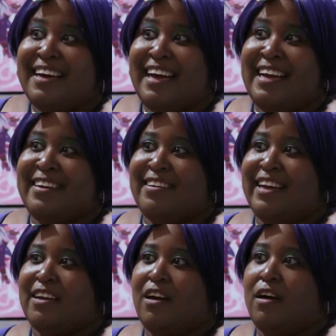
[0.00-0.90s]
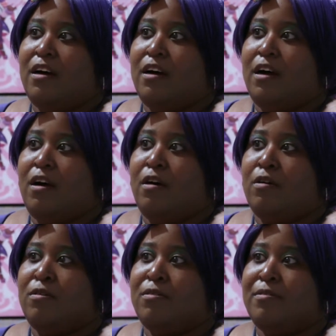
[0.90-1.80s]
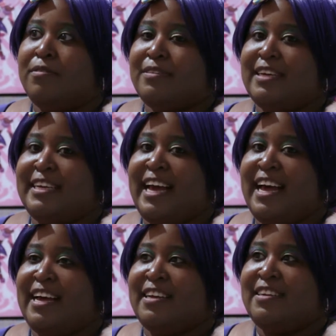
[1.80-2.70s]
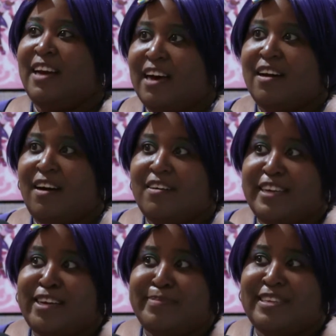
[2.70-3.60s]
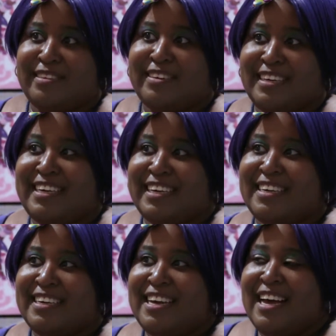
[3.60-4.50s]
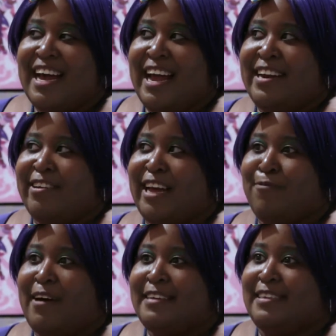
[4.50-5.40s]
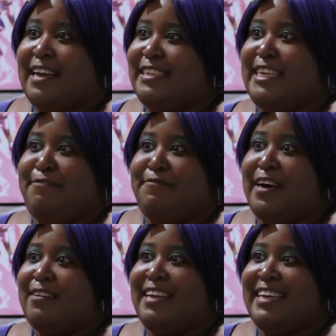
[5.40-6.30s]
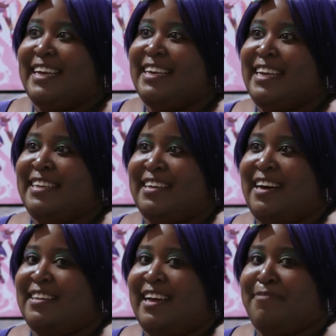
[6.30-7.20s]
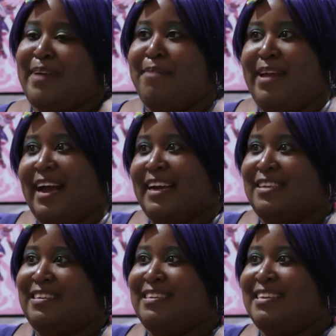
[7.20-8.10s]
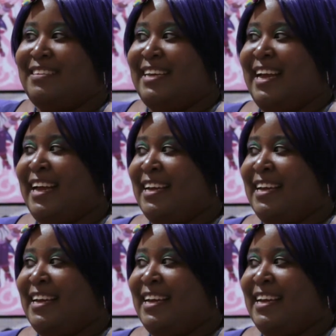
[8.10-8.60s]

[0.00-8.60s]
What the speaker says: And they're like, oh. It's like, yeah, not all humans are good. And they're like, why? It's like, because he felt like it. He thought, like, maybe I could do this thing.